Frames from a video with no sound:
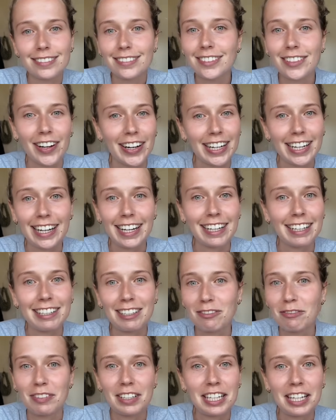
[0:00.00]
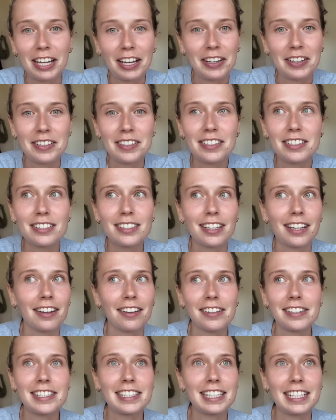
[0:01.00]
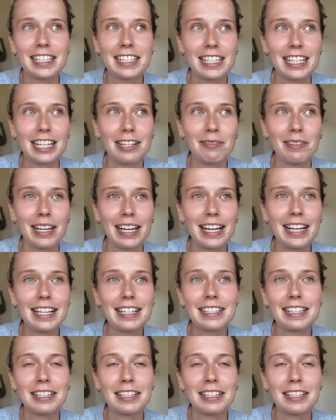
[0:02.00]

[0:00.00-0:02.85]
training videos the last 16 weeks,